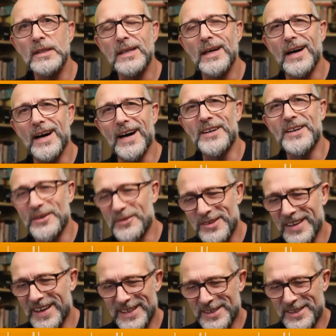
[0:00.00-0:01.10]
And it was
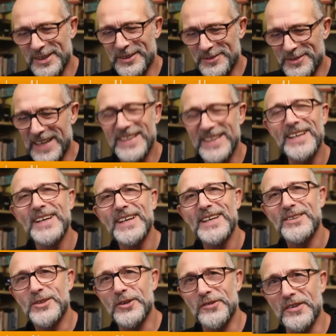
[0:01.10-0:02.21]
like, all right,
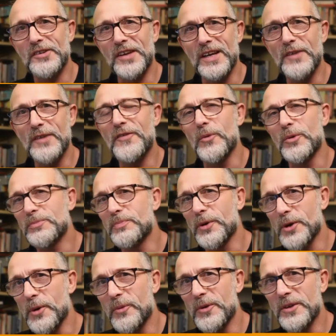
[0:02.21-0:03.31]
just to see if I would put
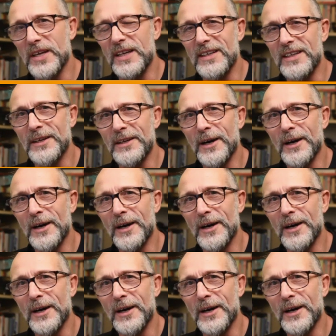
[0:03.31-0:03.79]
up with it, you know.